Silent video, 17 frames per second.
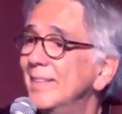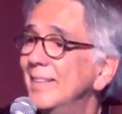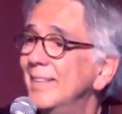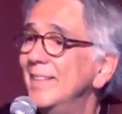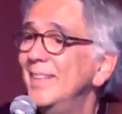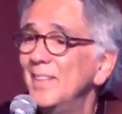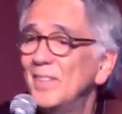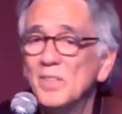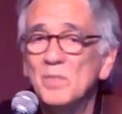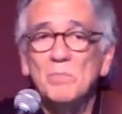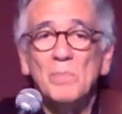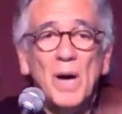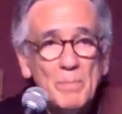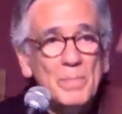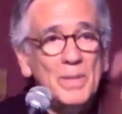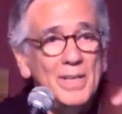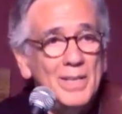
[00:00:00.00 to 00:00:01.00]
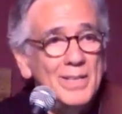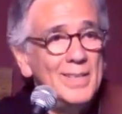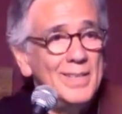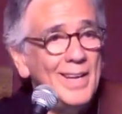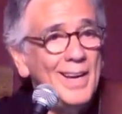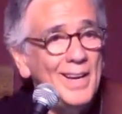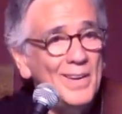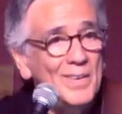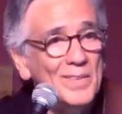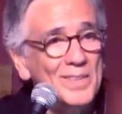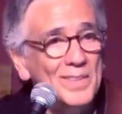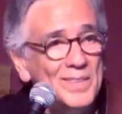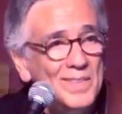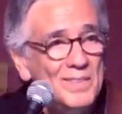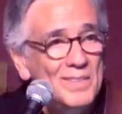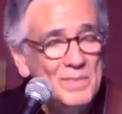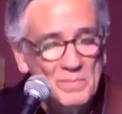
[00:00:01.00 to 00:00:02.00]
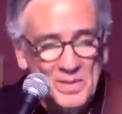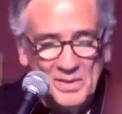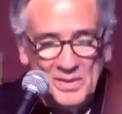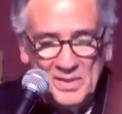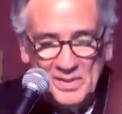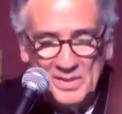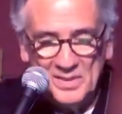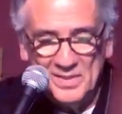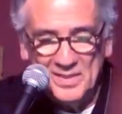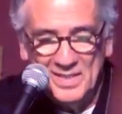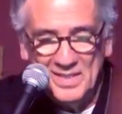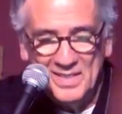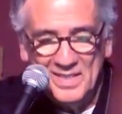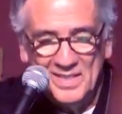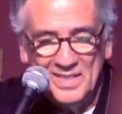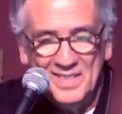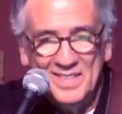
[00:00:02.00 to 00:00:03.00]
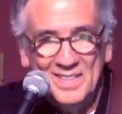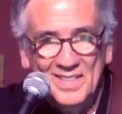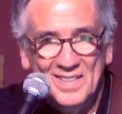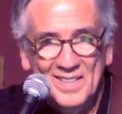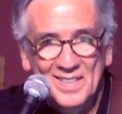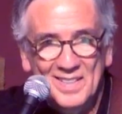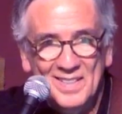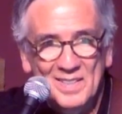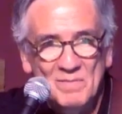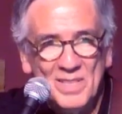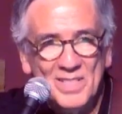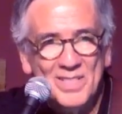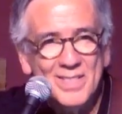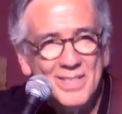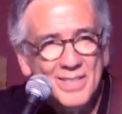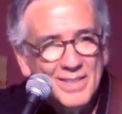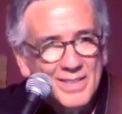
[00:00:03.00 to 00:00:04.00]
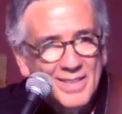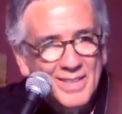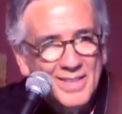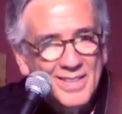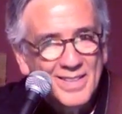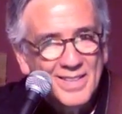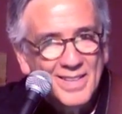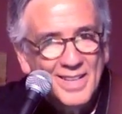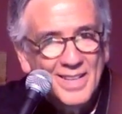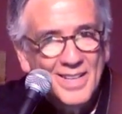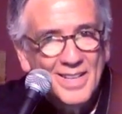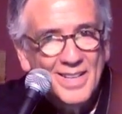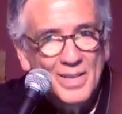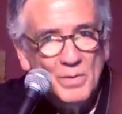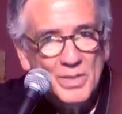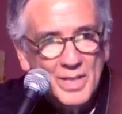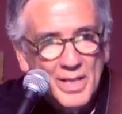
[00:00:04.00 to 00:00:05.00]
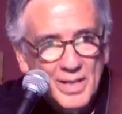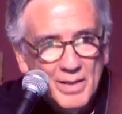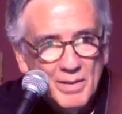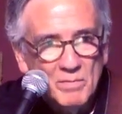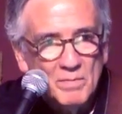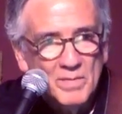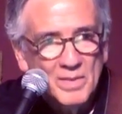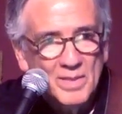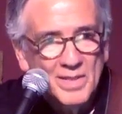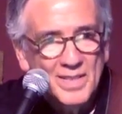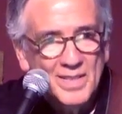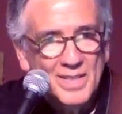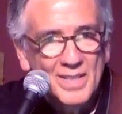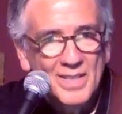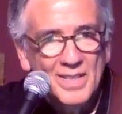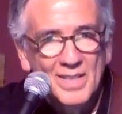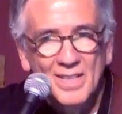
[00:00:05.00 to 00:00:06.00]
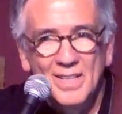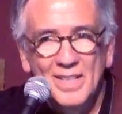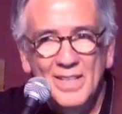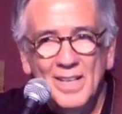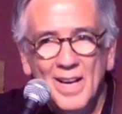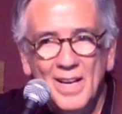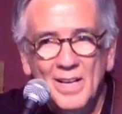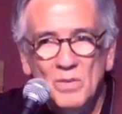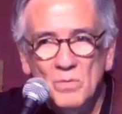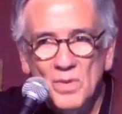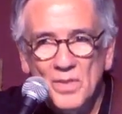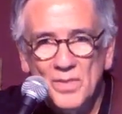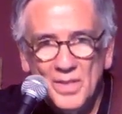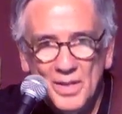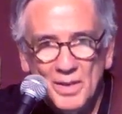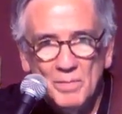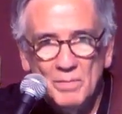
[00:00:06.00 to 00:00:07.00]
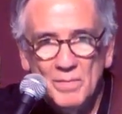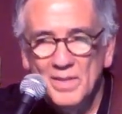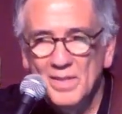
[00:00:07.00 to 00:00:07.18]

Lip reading: He could pop in and out of appearance. But still, it was him. He ate with them.